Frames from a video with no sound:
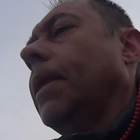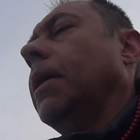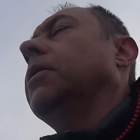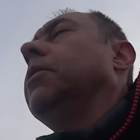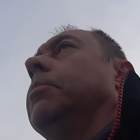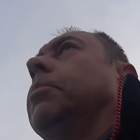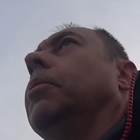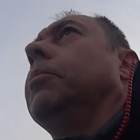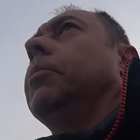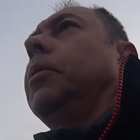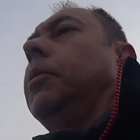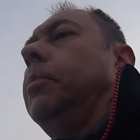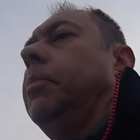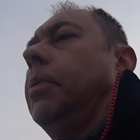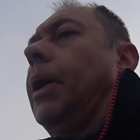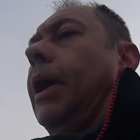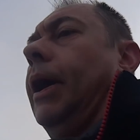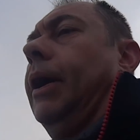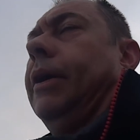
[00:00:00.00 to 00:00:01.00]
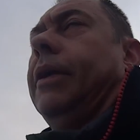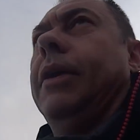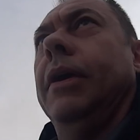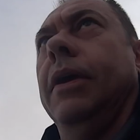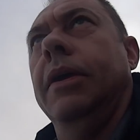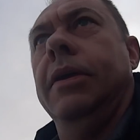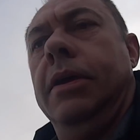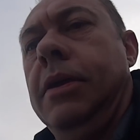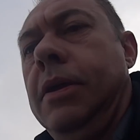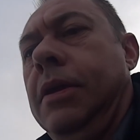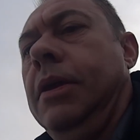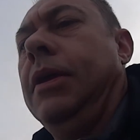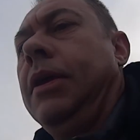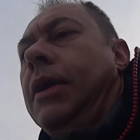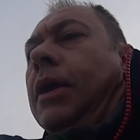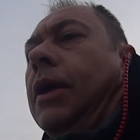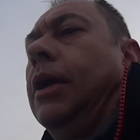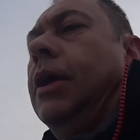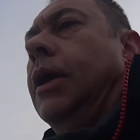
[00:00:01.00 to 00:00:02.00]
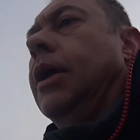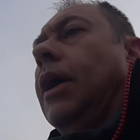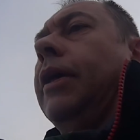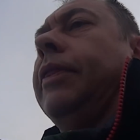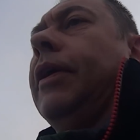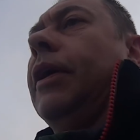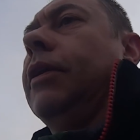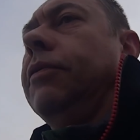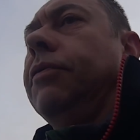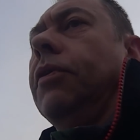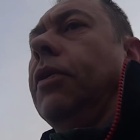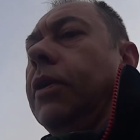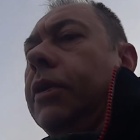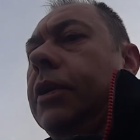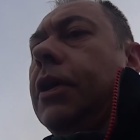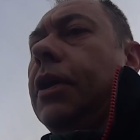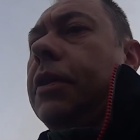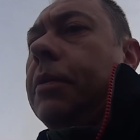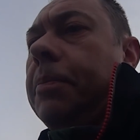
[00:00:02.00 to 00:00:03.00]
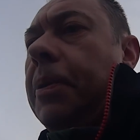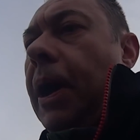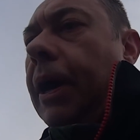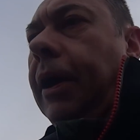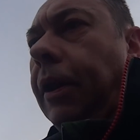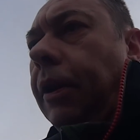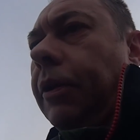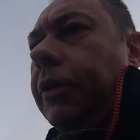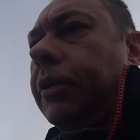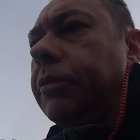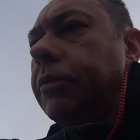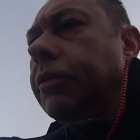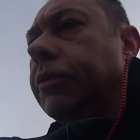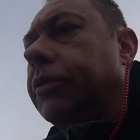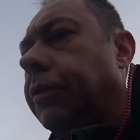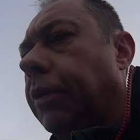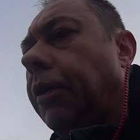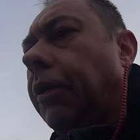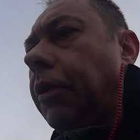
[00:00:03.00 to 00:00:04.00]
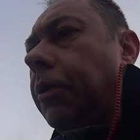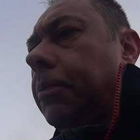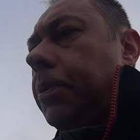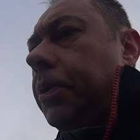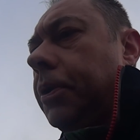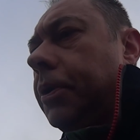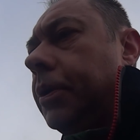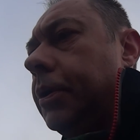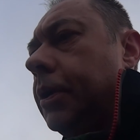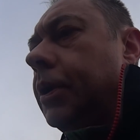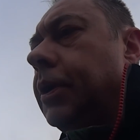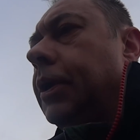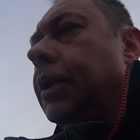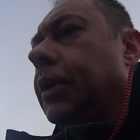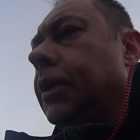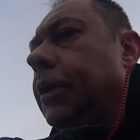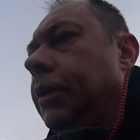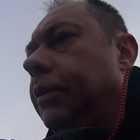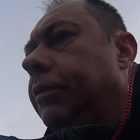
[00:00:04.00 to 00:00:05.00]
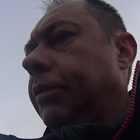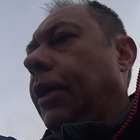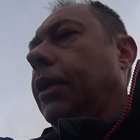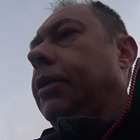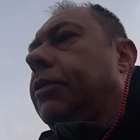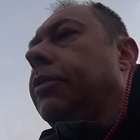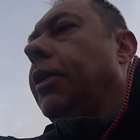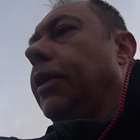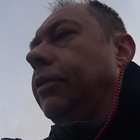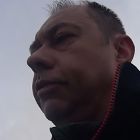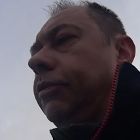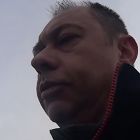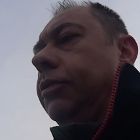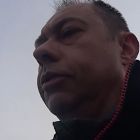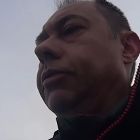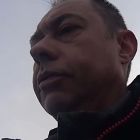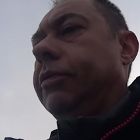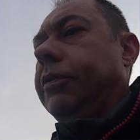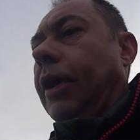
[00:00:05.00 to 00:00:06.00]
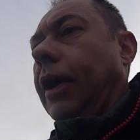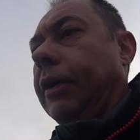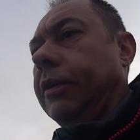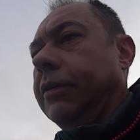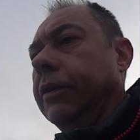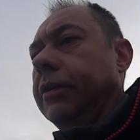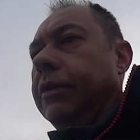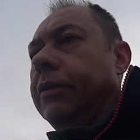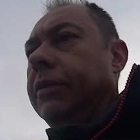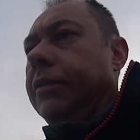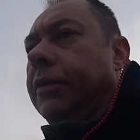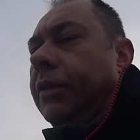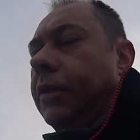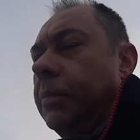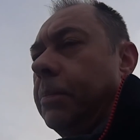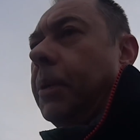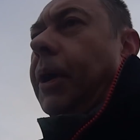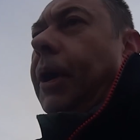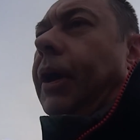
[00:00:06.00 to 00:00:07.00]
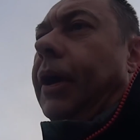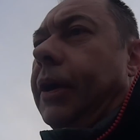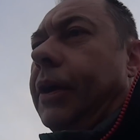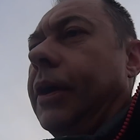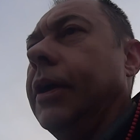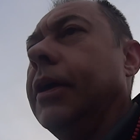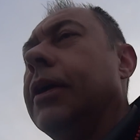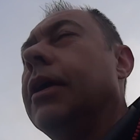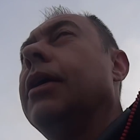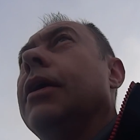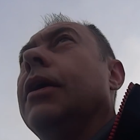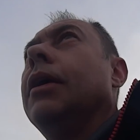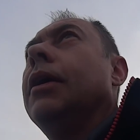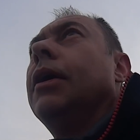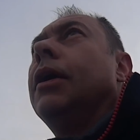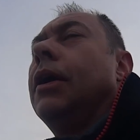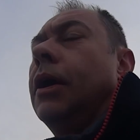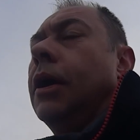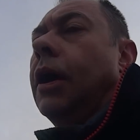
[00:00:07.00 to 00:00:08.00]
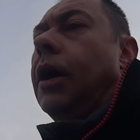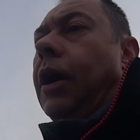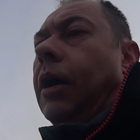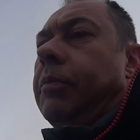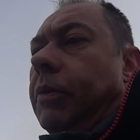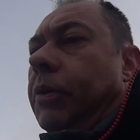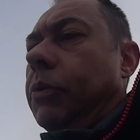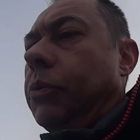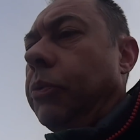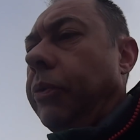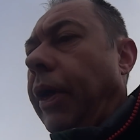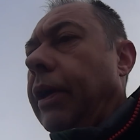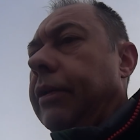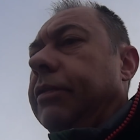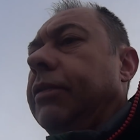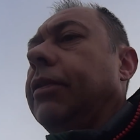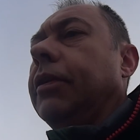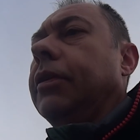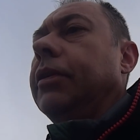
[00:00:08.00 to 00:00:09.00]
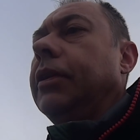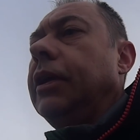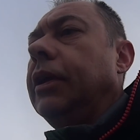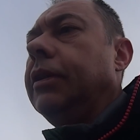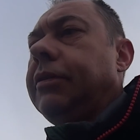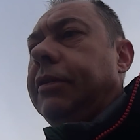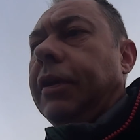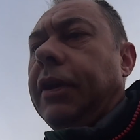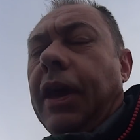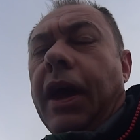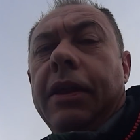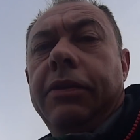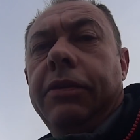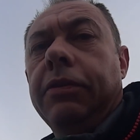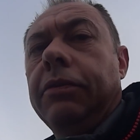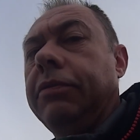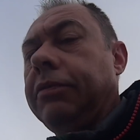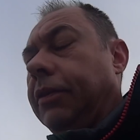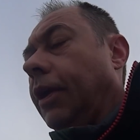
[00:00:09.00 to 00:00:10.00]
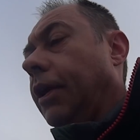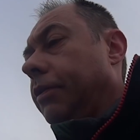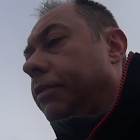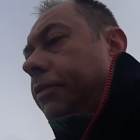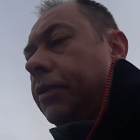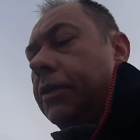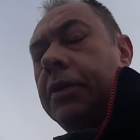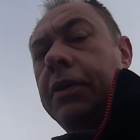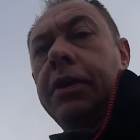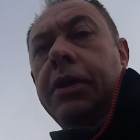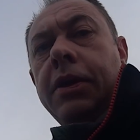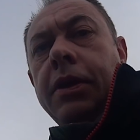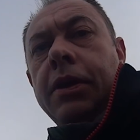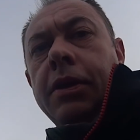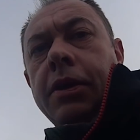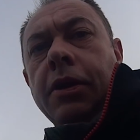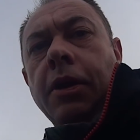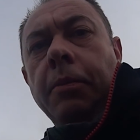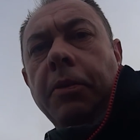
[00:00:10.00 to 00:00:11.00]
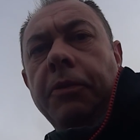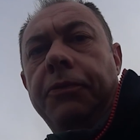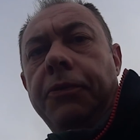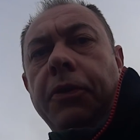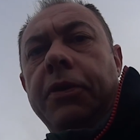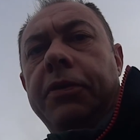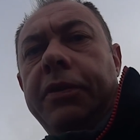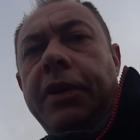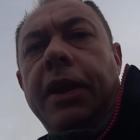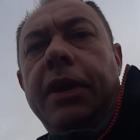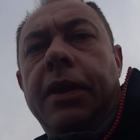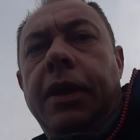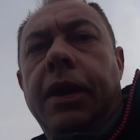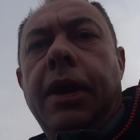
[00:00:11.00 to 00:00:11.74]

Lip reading: at the bottom of my pack, and then I've got another pack liner on top, so that creates two sections in the bag, and all that's the need to get to stuff. Got my first aid